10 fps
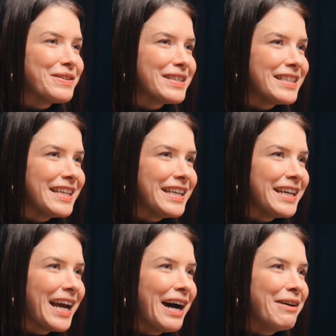to
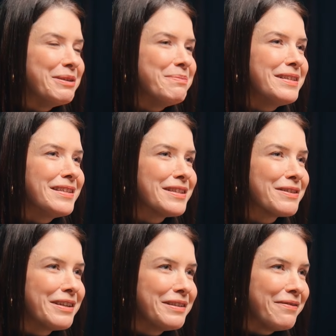see how the business is
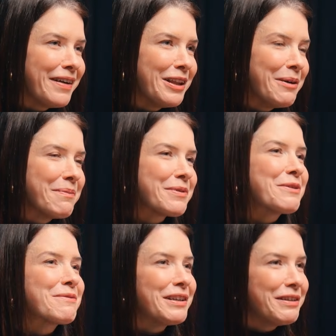going to develop.
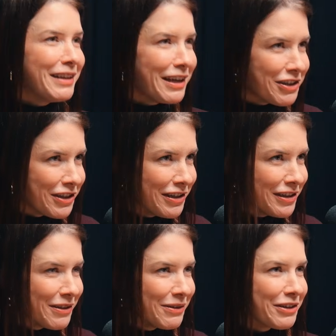
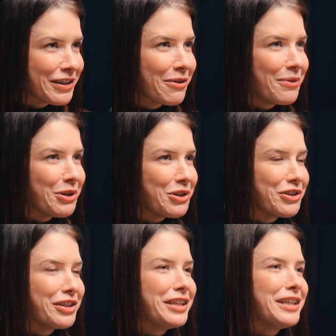Congratulations on your career
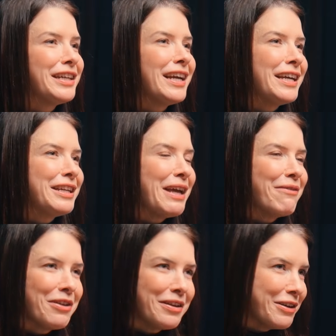journey and
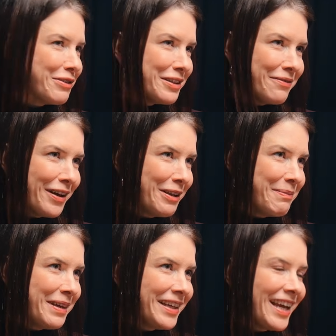everything that you're
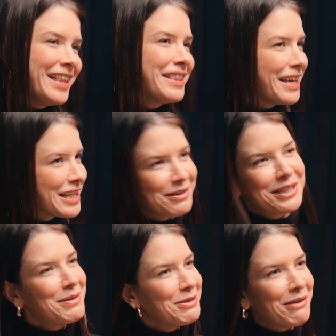developing. And thanks for coming to